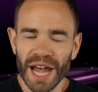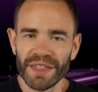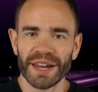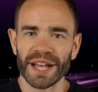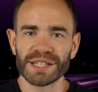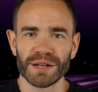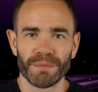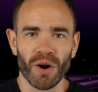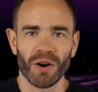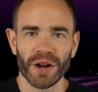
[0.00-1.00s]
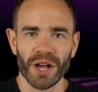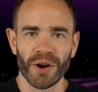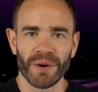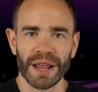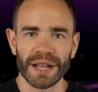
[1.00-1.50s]
And then it gets to
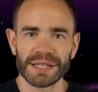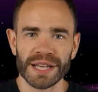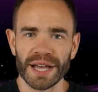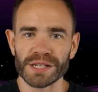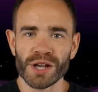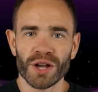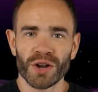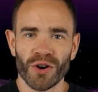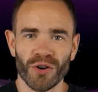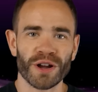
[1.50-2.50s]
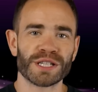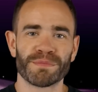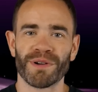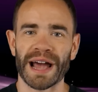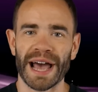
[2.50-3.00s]
Mario and it says Chris
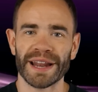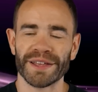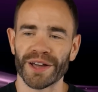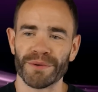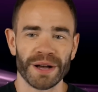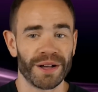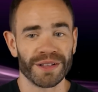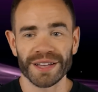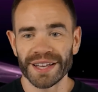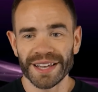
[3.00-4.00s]
Pratt. And you go, well,